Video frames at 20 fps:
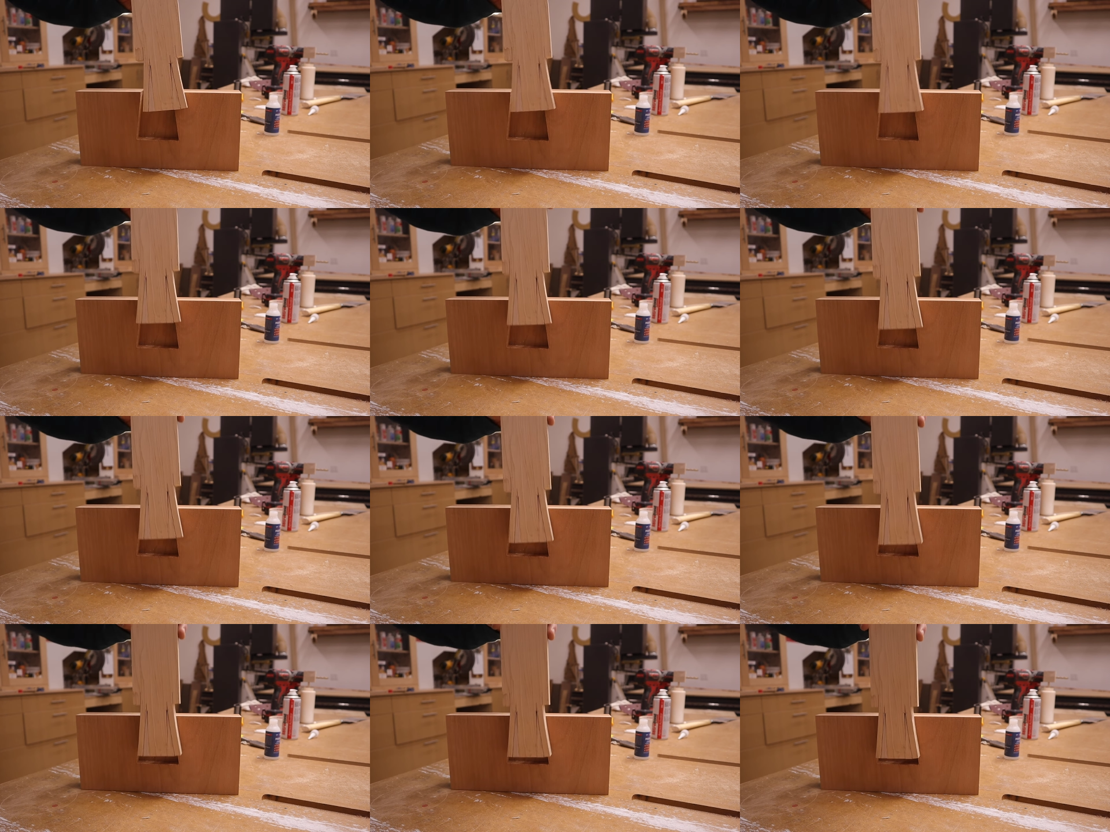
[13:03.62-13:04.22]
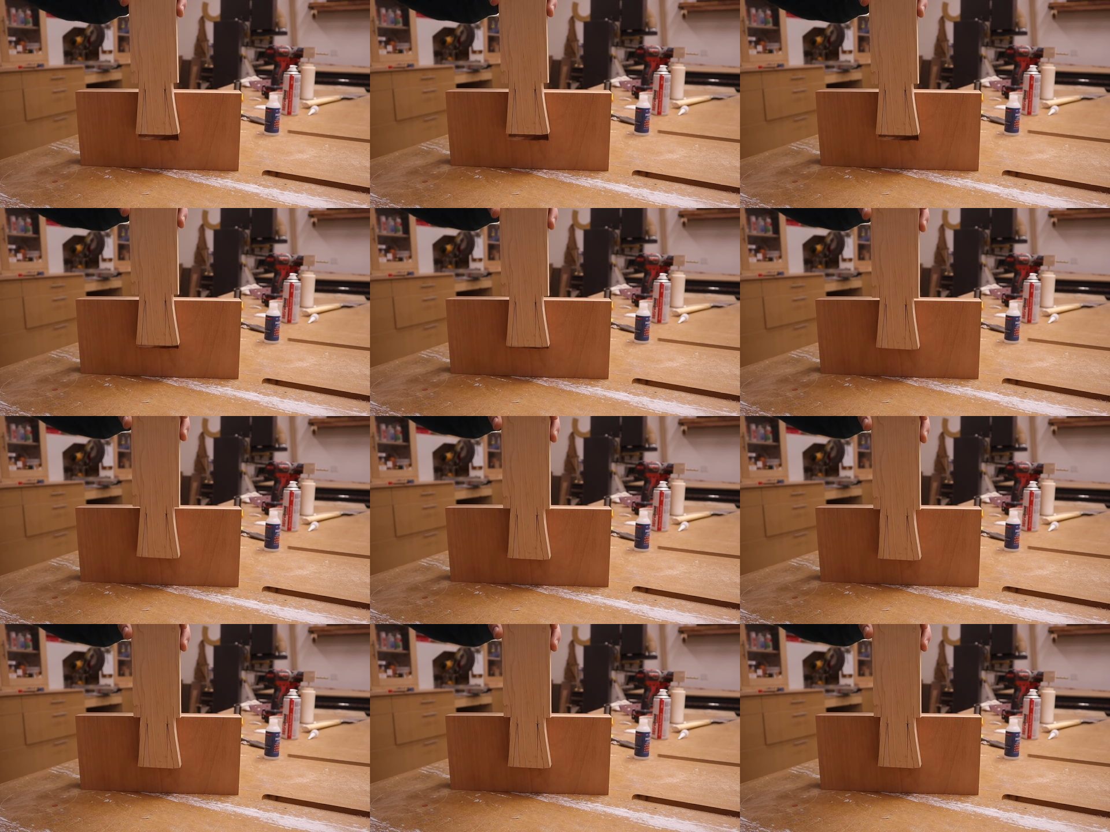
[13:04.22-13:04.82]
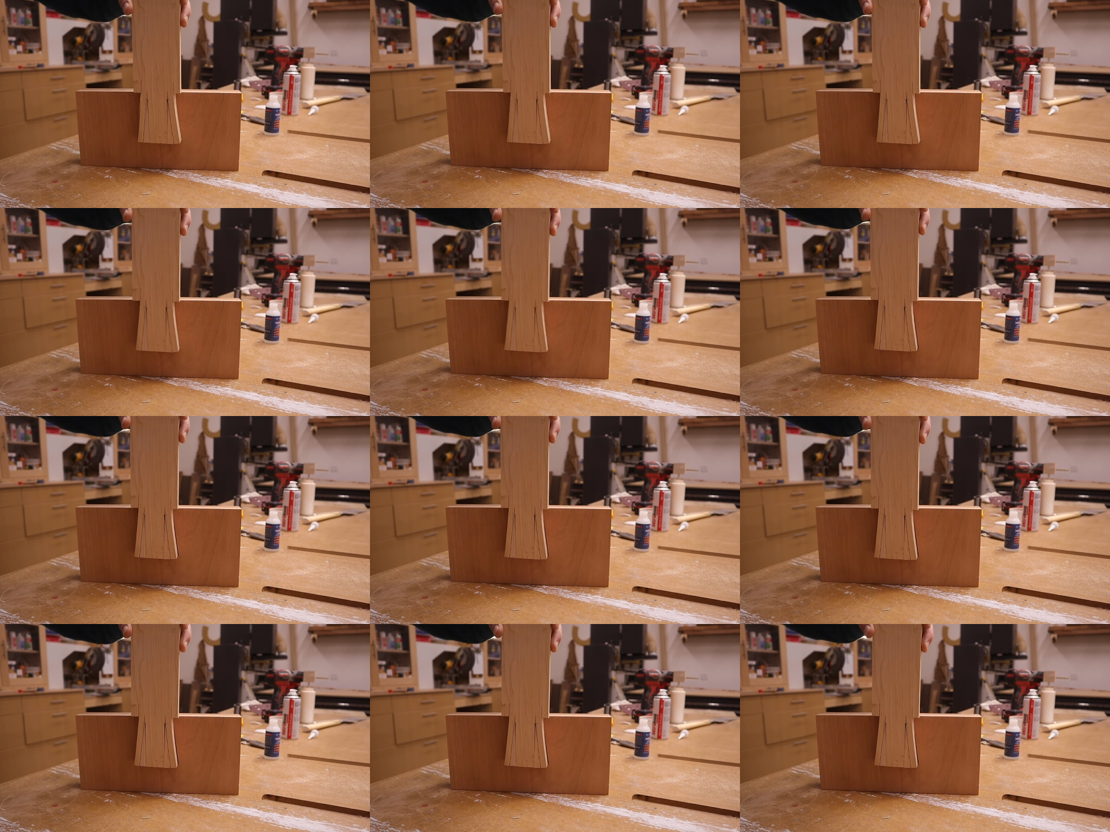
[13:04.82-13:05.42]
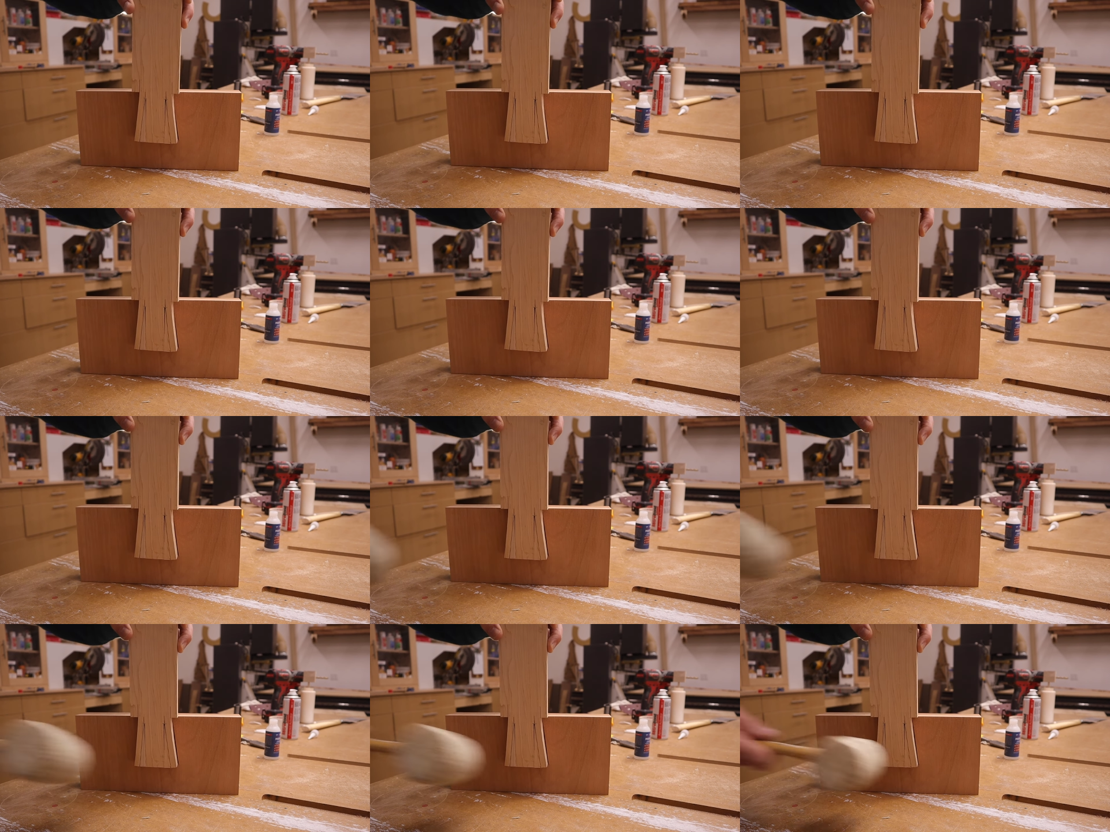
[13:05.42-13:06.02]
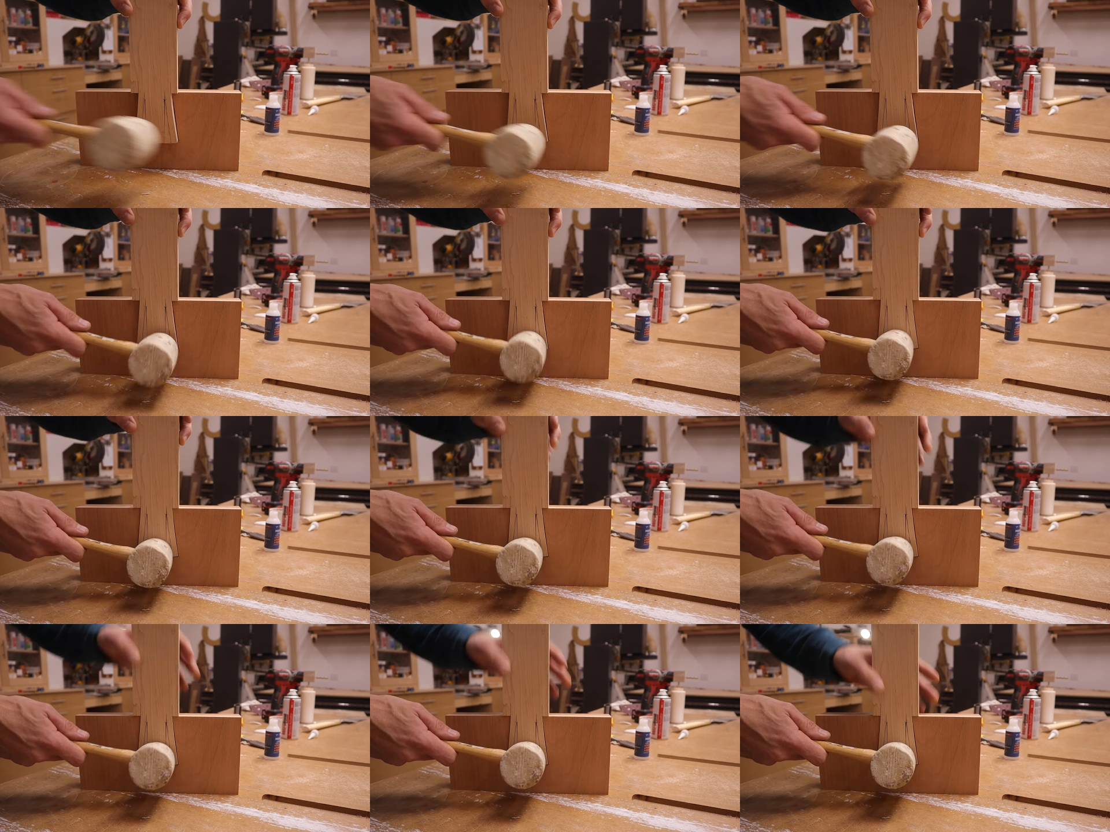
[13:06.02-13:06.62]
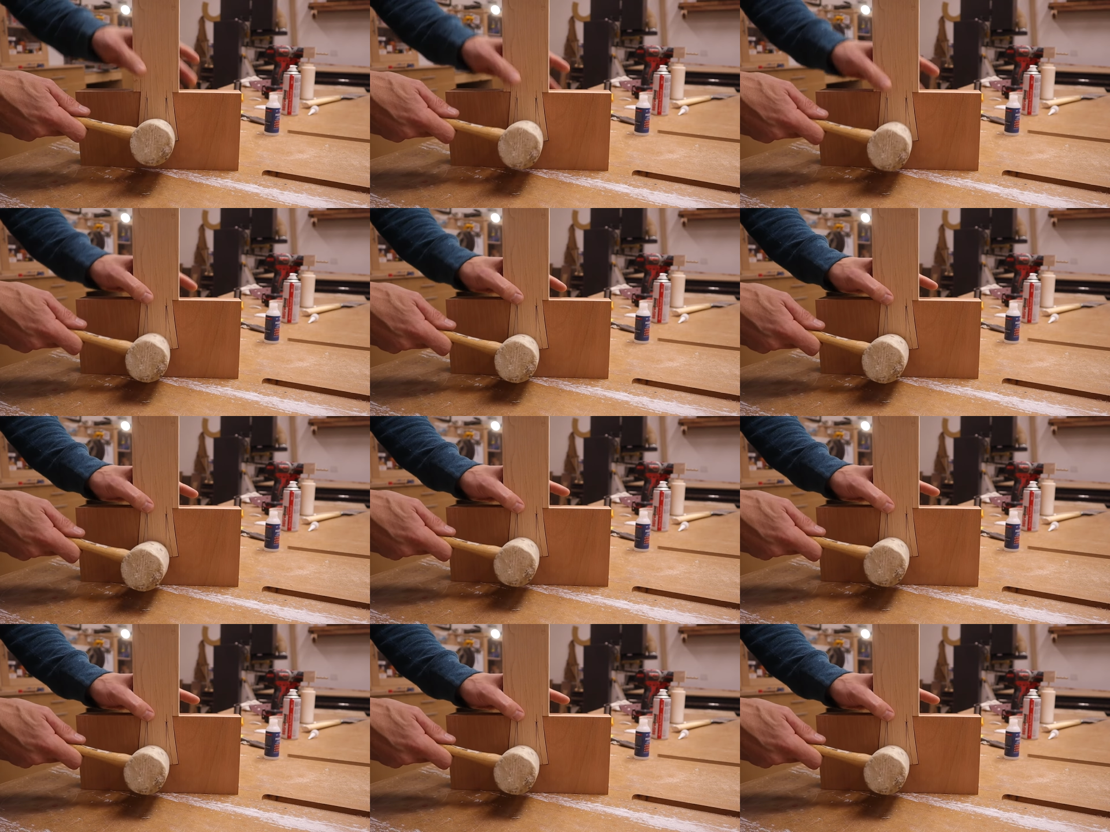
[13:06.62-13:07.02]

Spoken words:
Nobody's mouth can be seen.